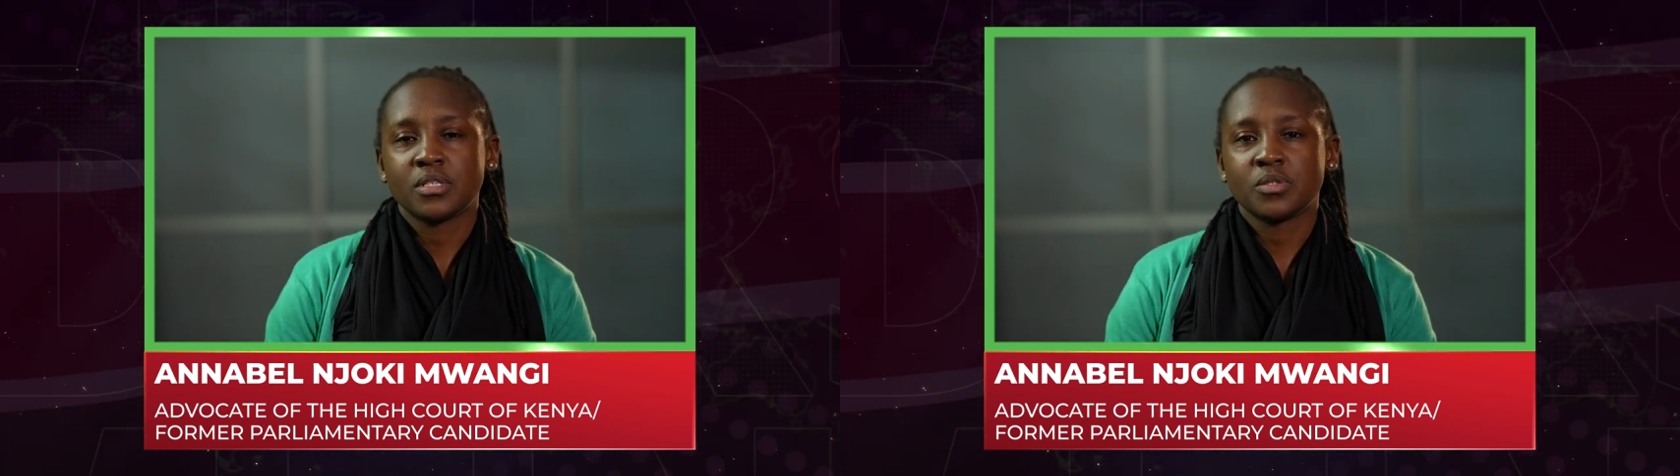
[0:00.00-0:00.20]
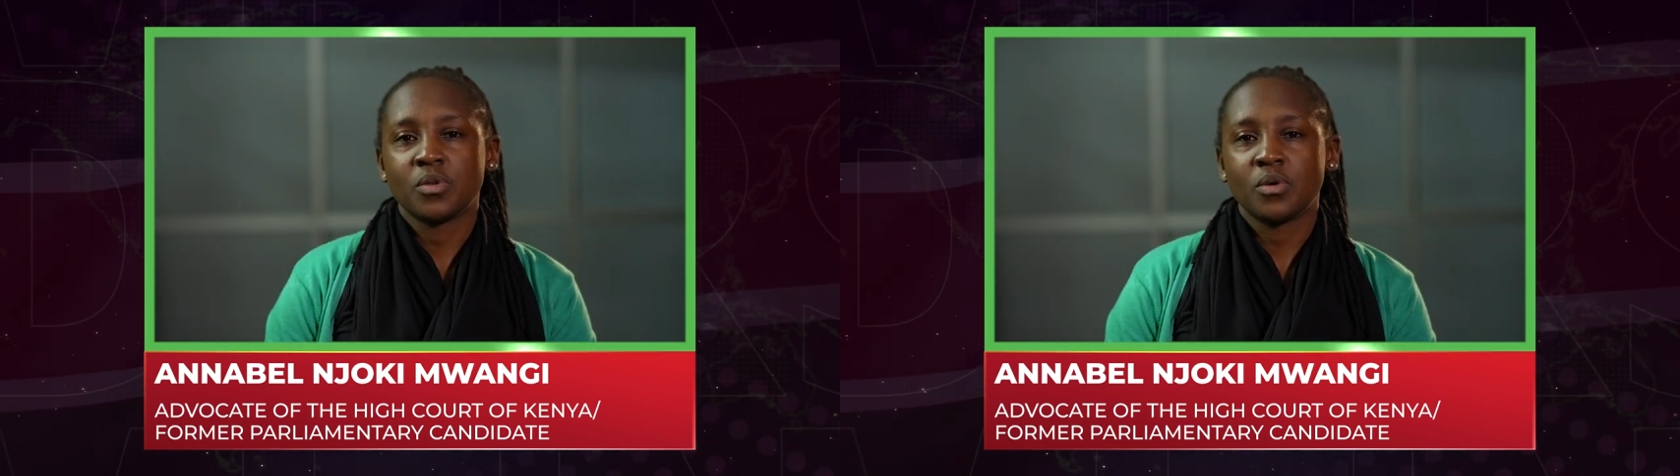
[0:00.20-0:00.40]

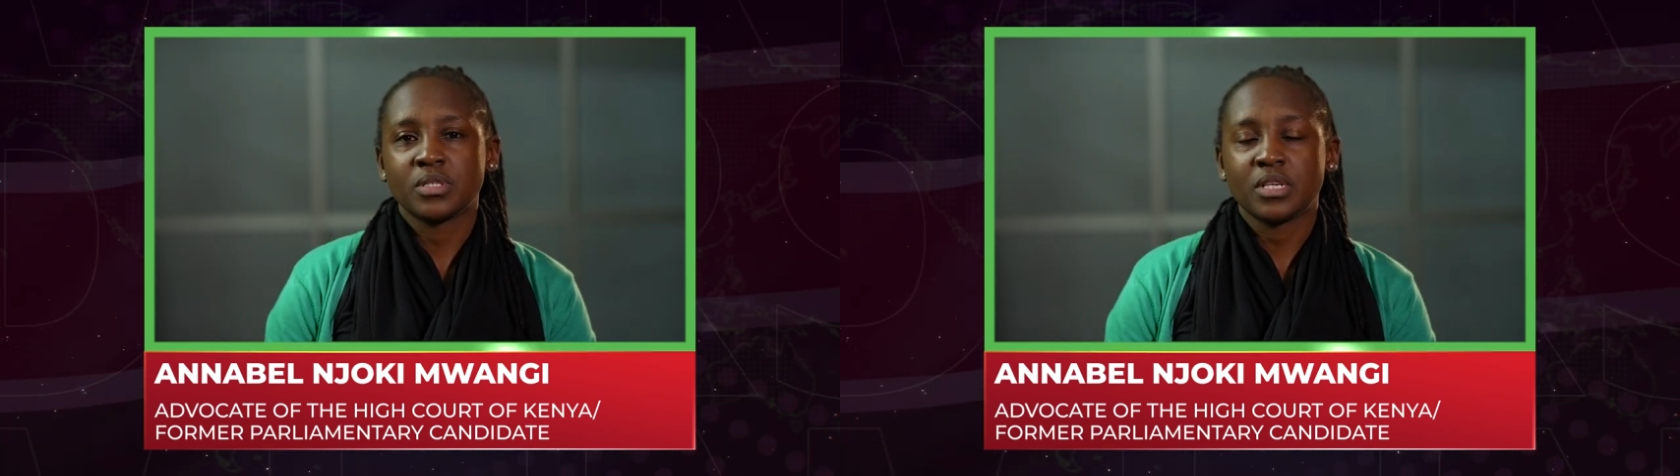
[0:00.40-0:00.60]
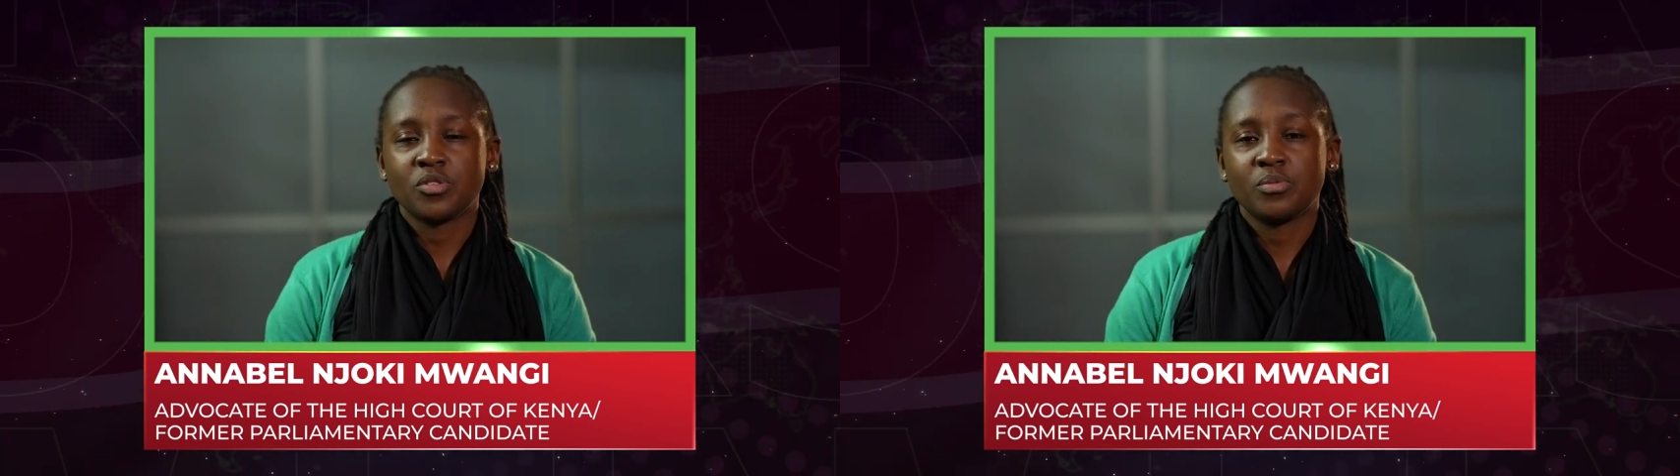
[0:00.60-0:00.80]
So there always
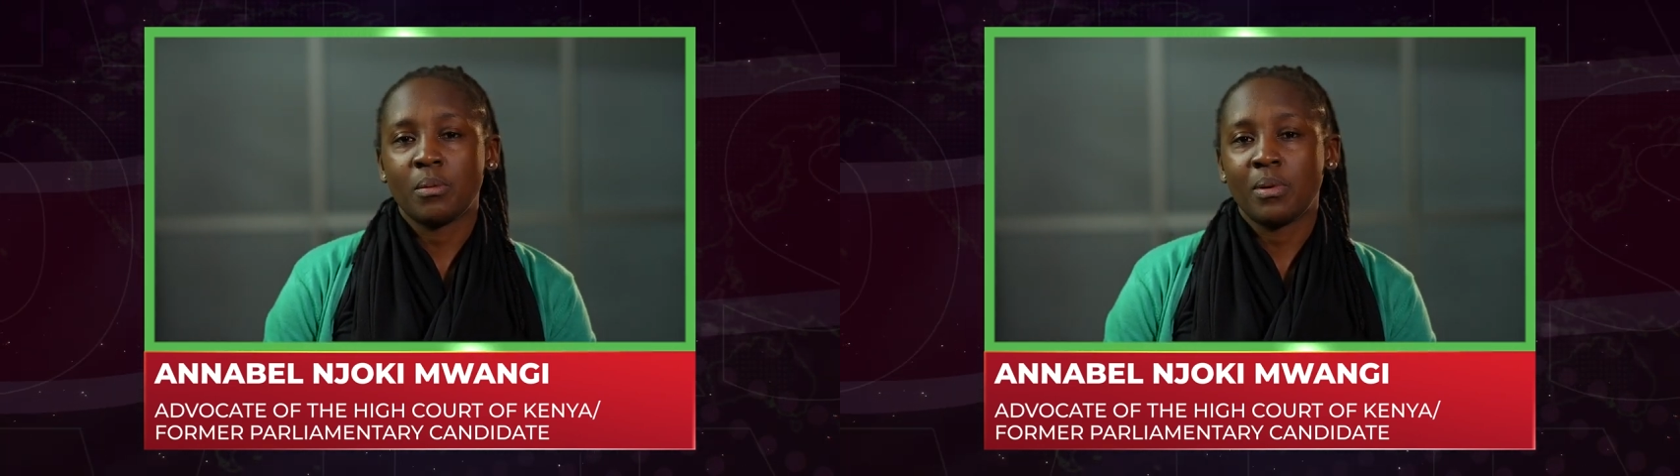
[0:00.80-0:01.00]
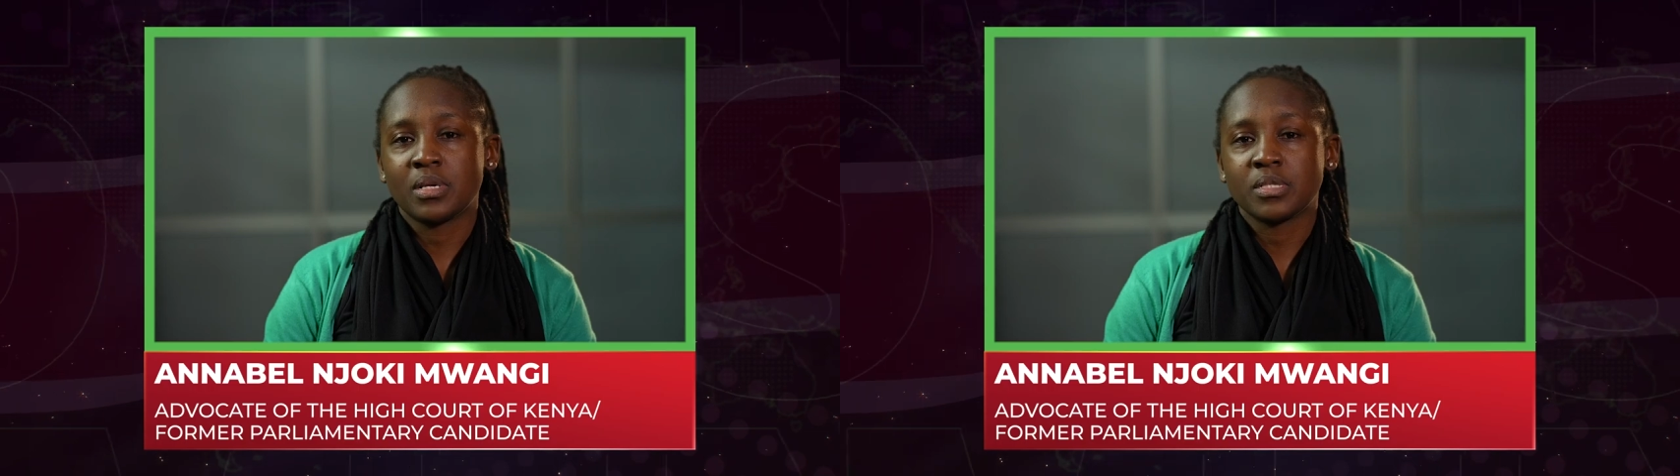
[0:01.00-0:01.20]
has to be a
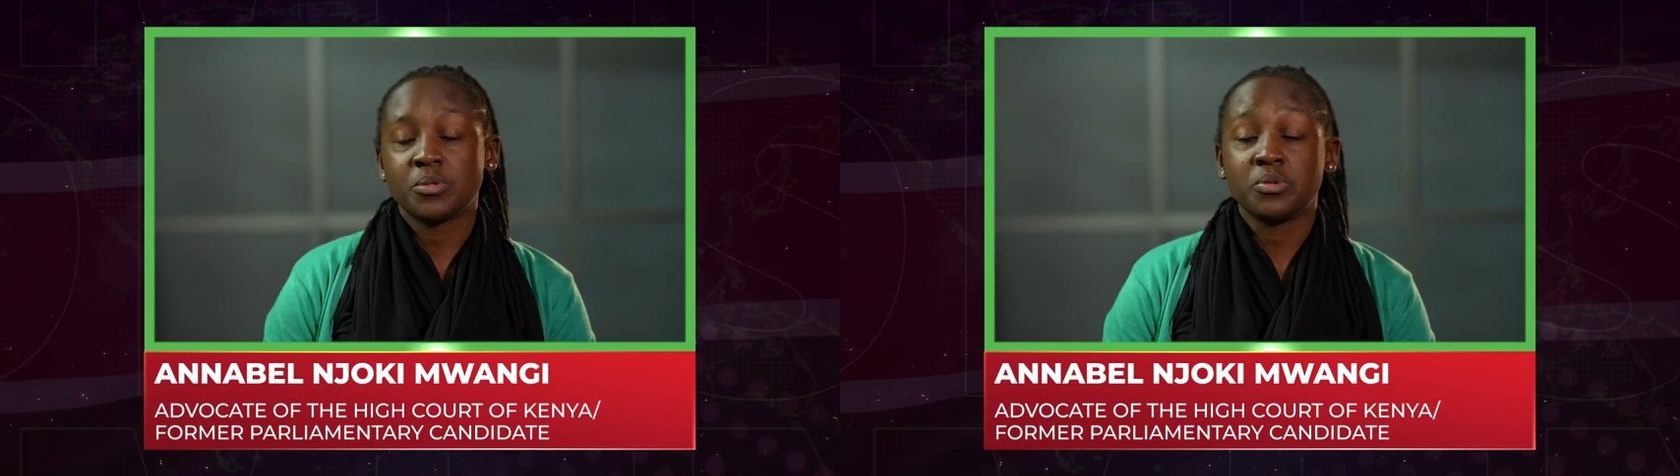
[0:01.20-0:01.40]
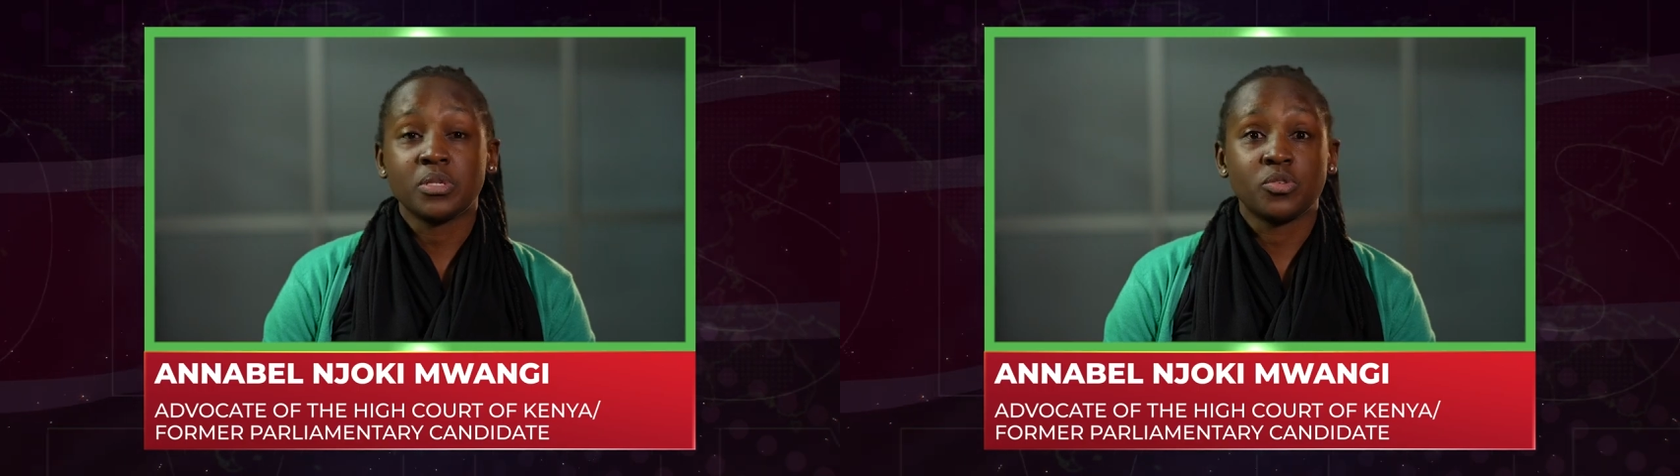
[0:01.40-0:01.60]
balance
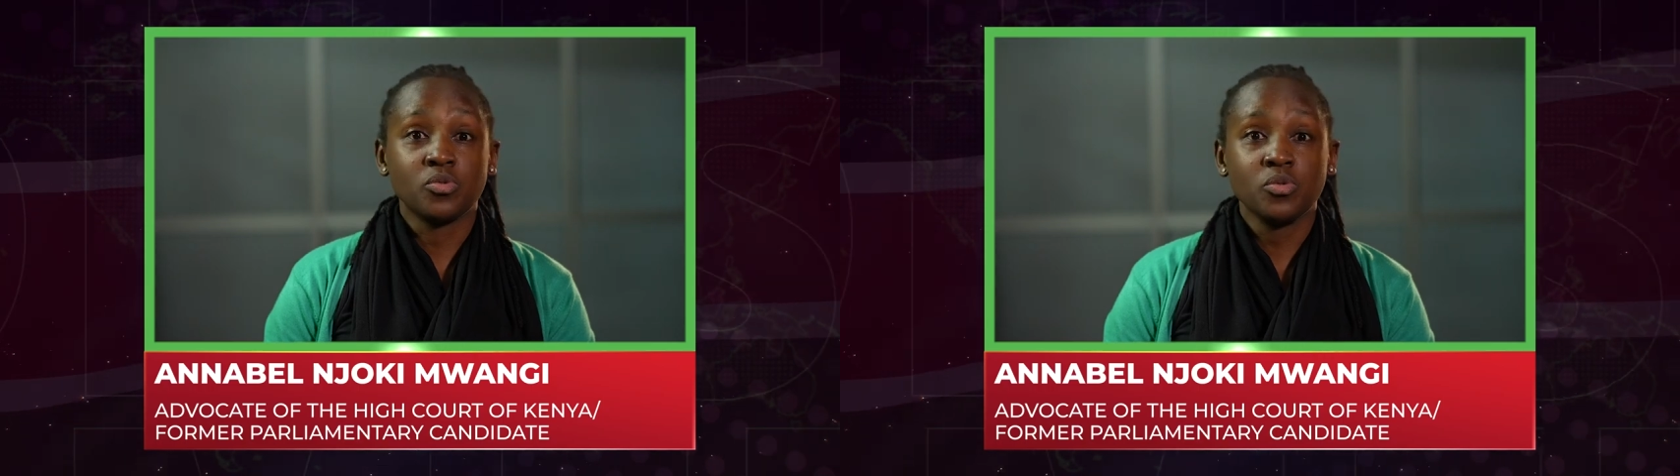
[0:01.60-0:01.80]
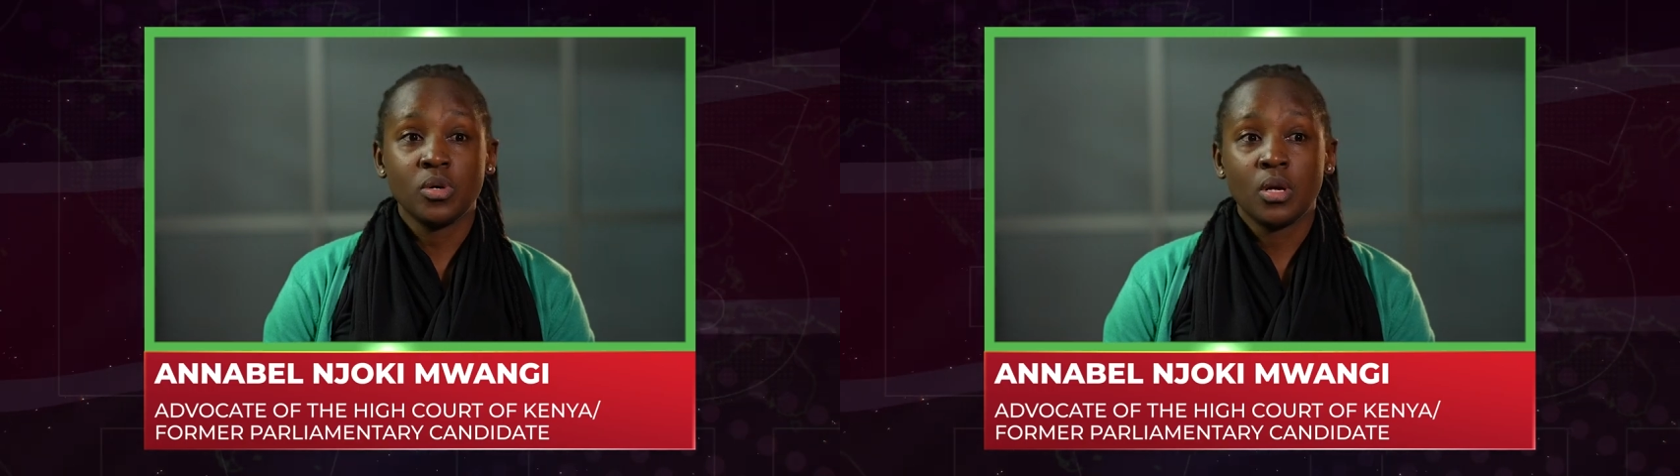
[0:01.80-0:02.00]
between the two.